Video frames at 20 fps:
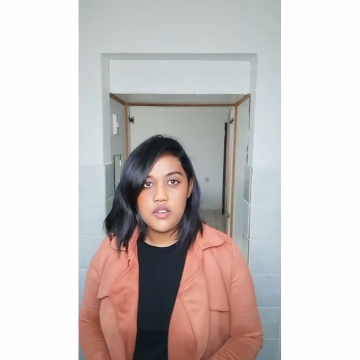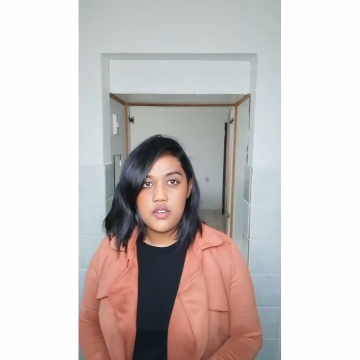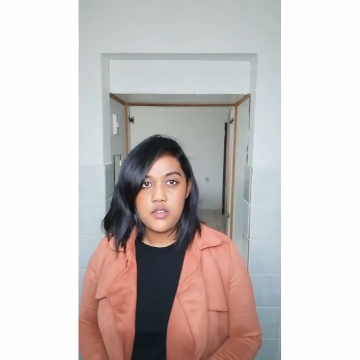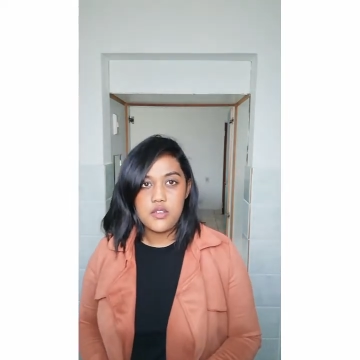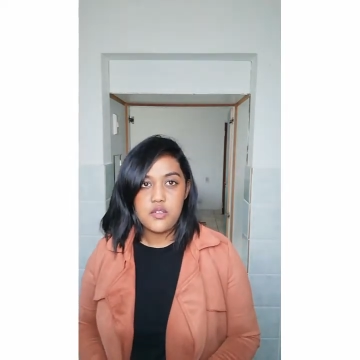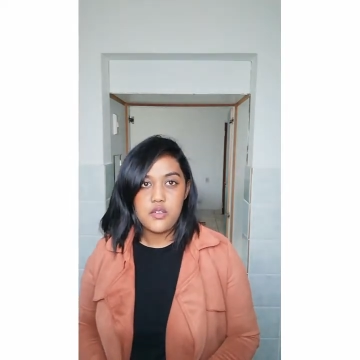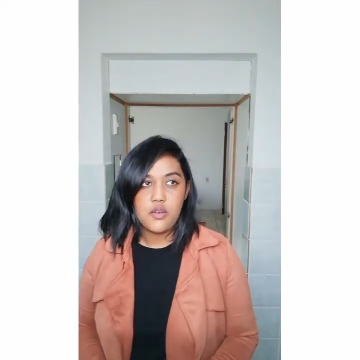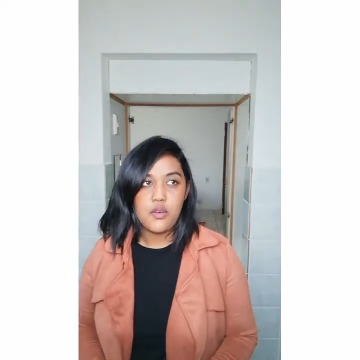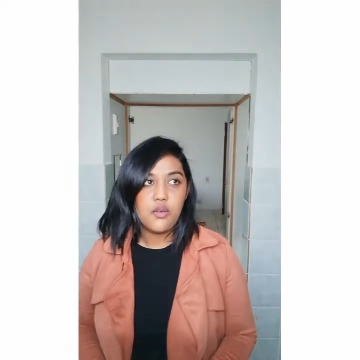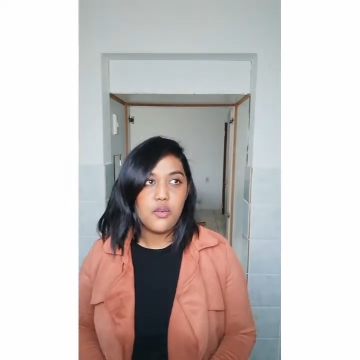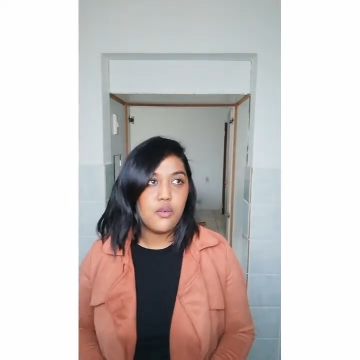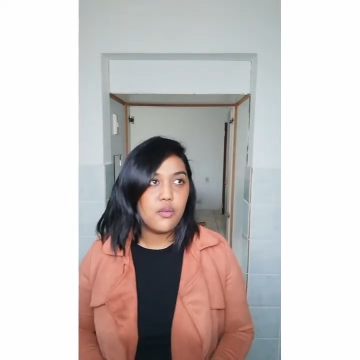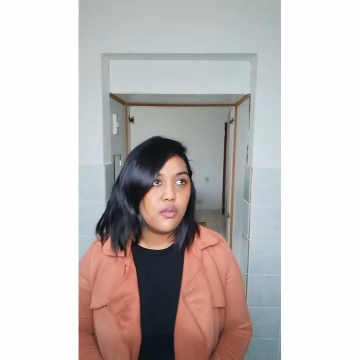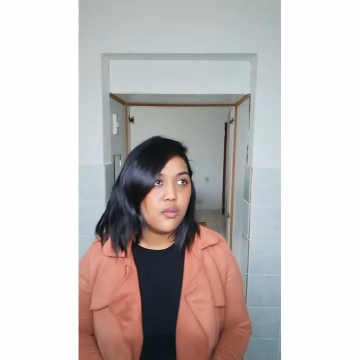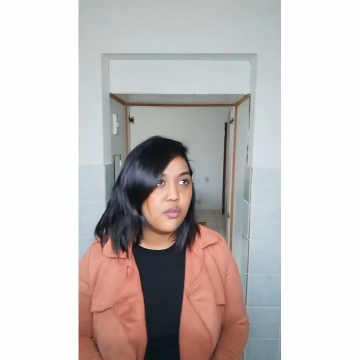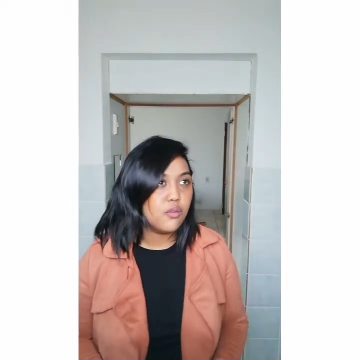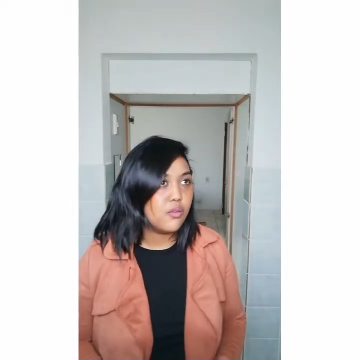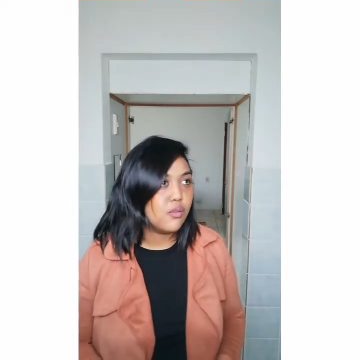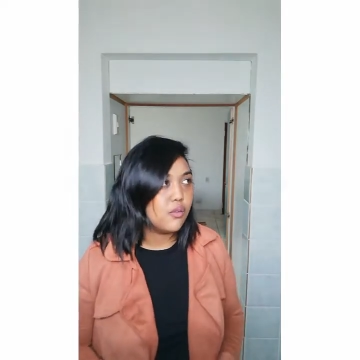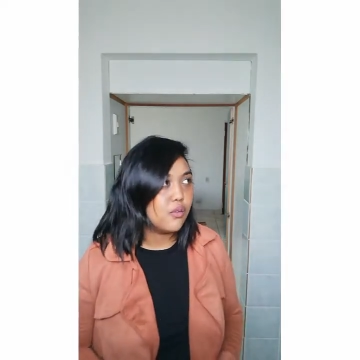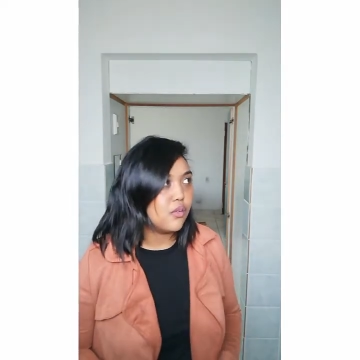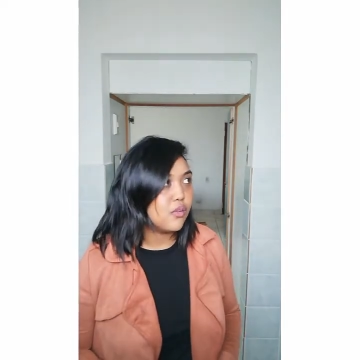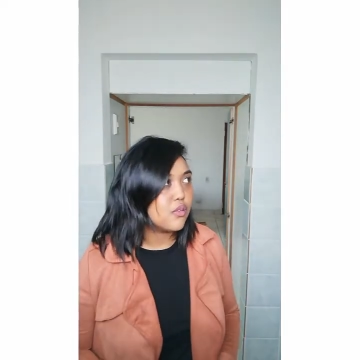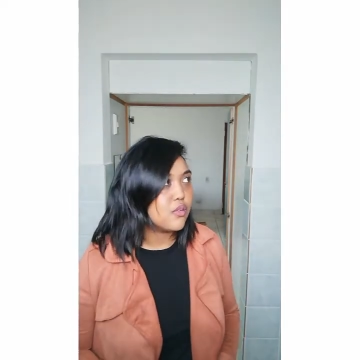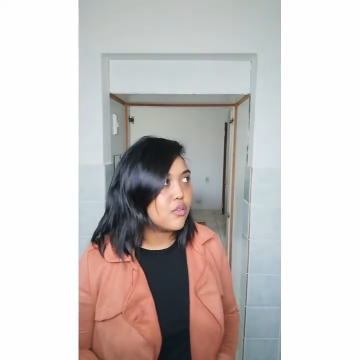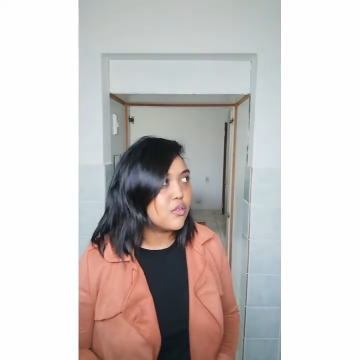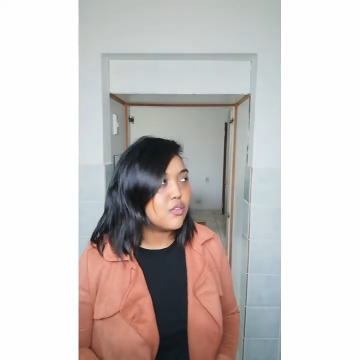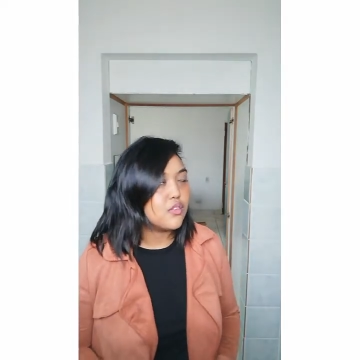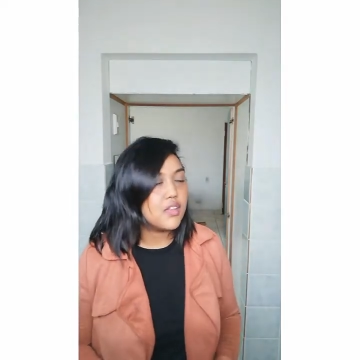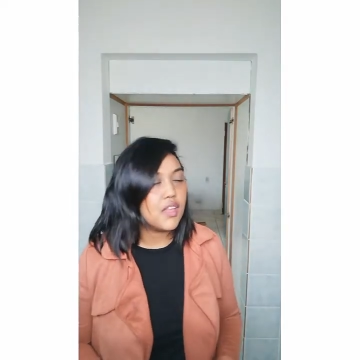So
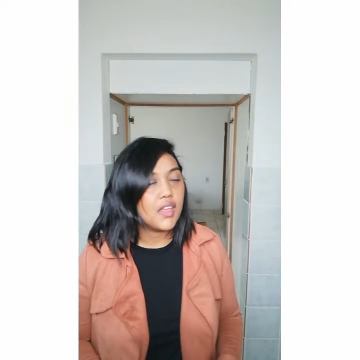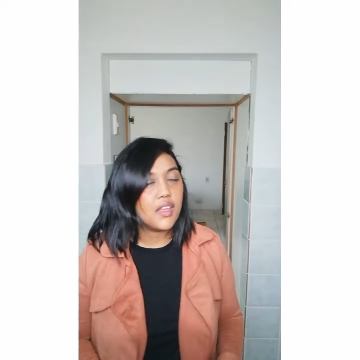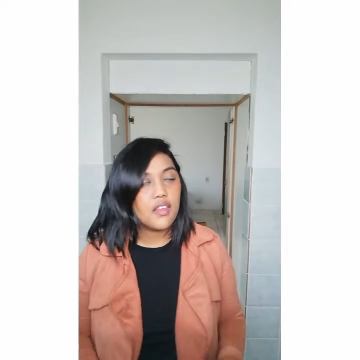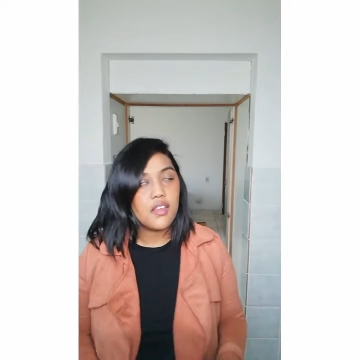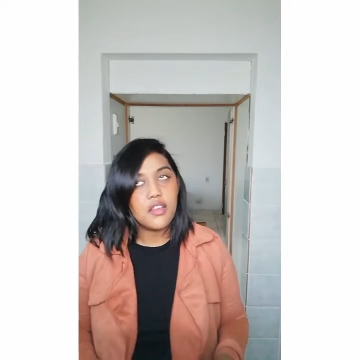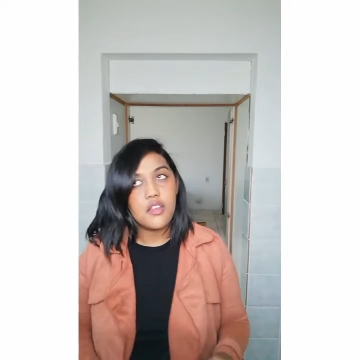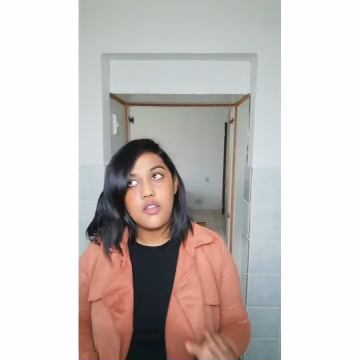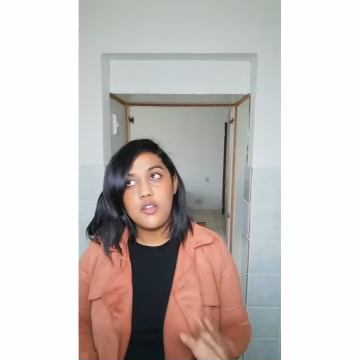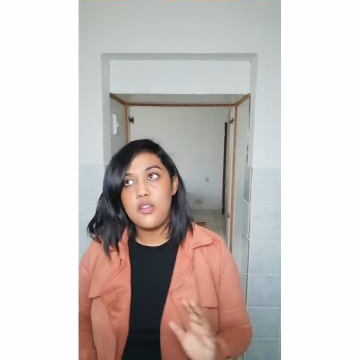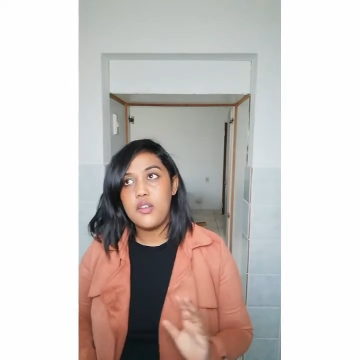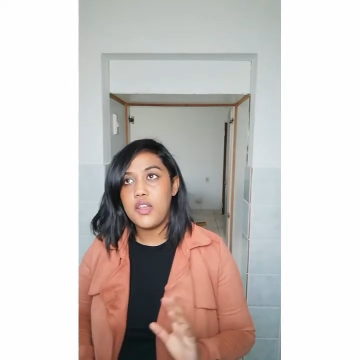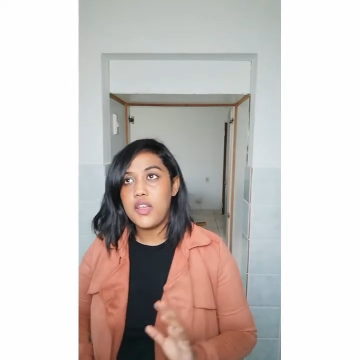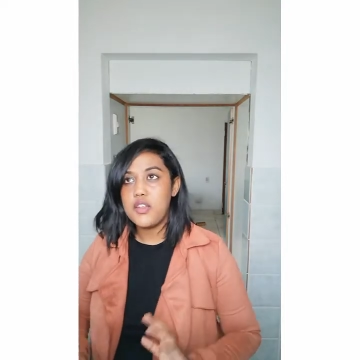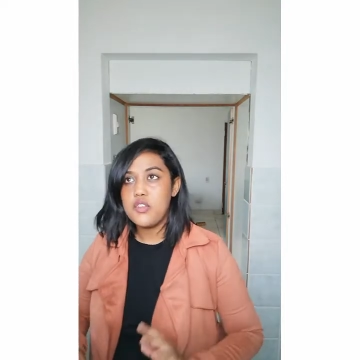you look